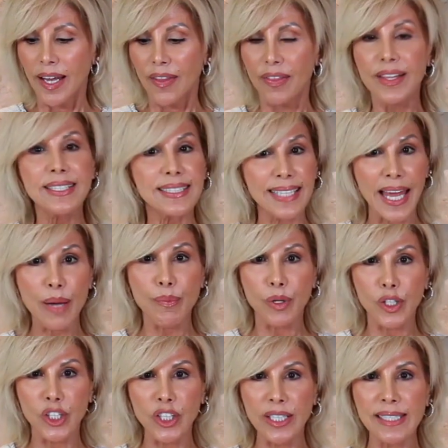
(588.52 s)
this lamb
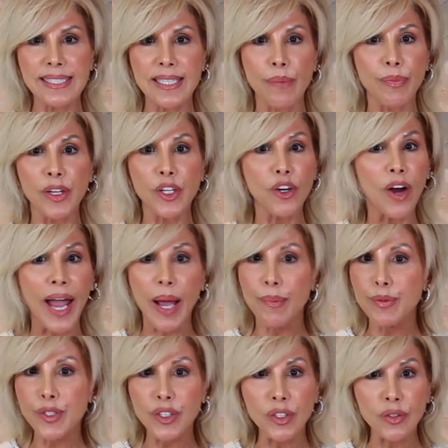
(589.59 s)
burger is something you're
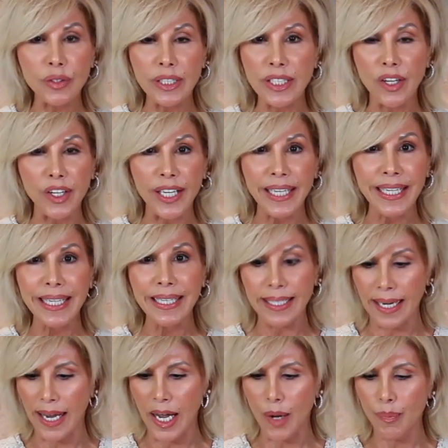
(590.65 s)
absolutely going to eat
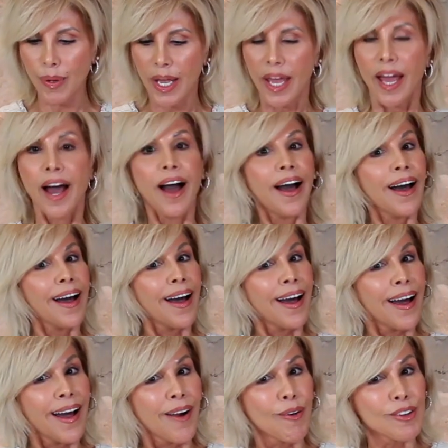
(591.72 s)
up.
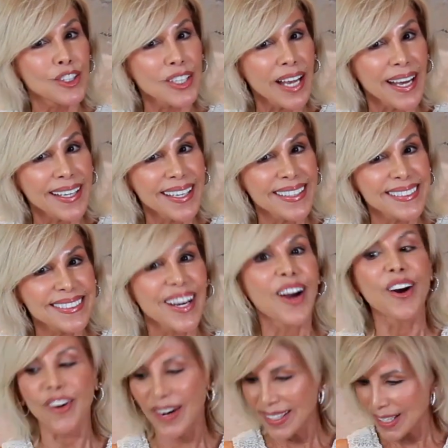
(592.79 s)
Would you like it?
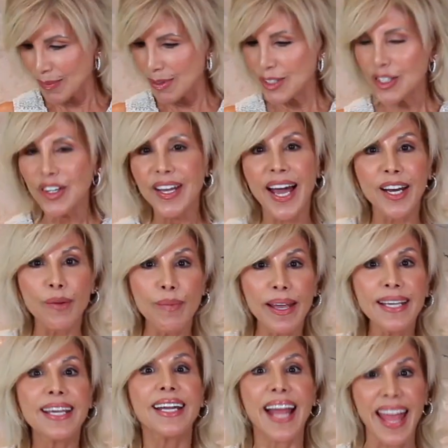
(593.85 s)
All right, let me show you how to
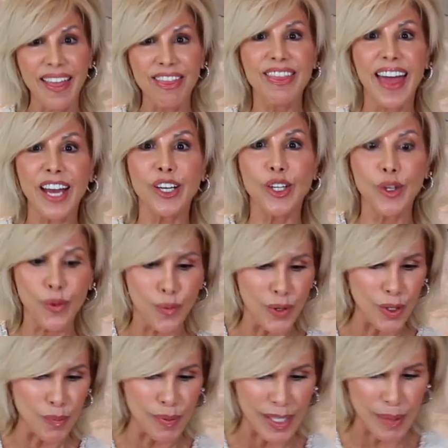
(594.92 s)
make it, and then you
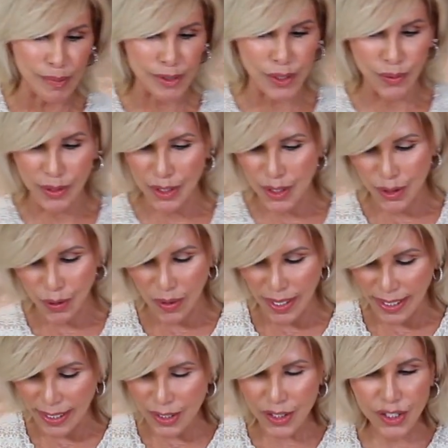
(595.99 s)
will be able to
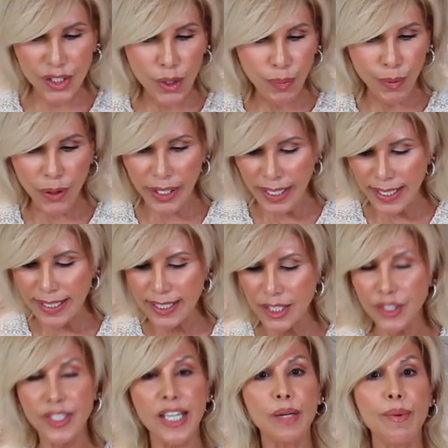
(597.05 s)
enjoy it. It's super easy.
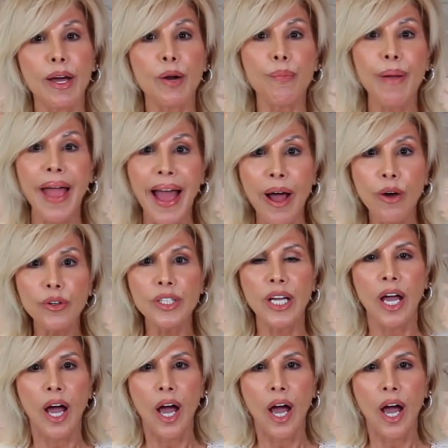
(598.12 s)
You take about a pound